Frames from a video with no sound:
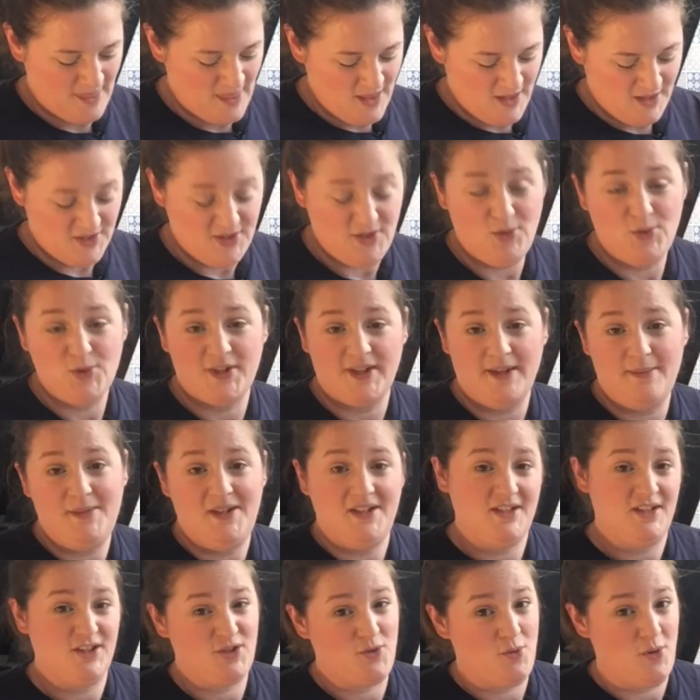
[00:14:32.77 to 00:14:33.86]
So it also means
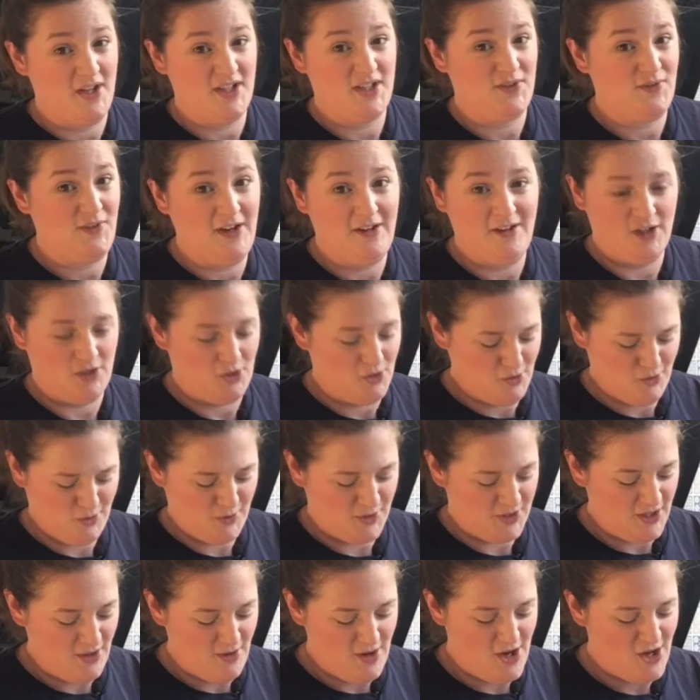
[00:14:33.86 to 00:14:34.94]
it's quite spherical.
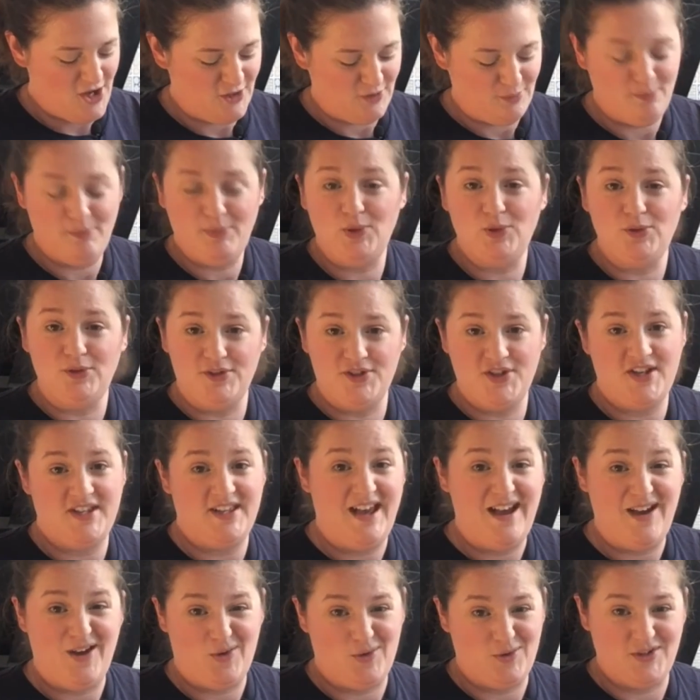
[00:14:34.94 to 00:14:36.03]
So Earth bulges
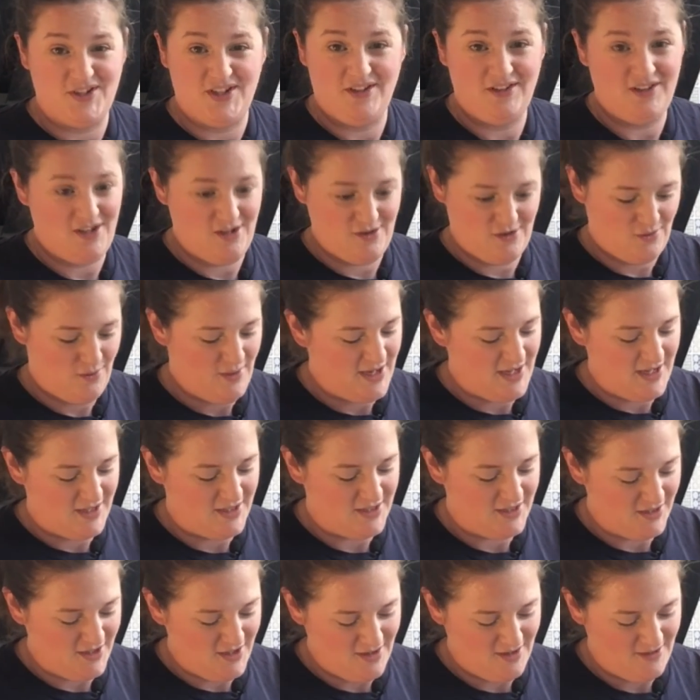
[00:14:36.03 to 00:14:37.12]
out at the
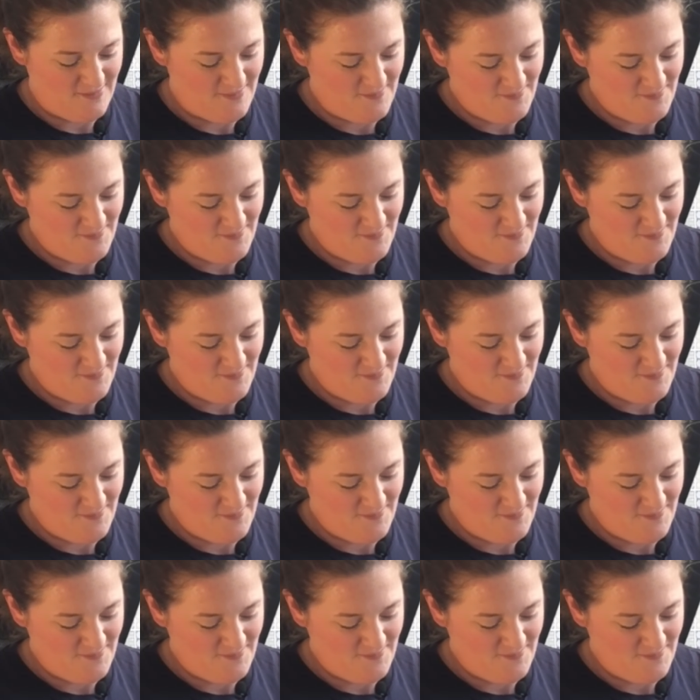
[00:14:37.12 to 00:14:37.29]
equator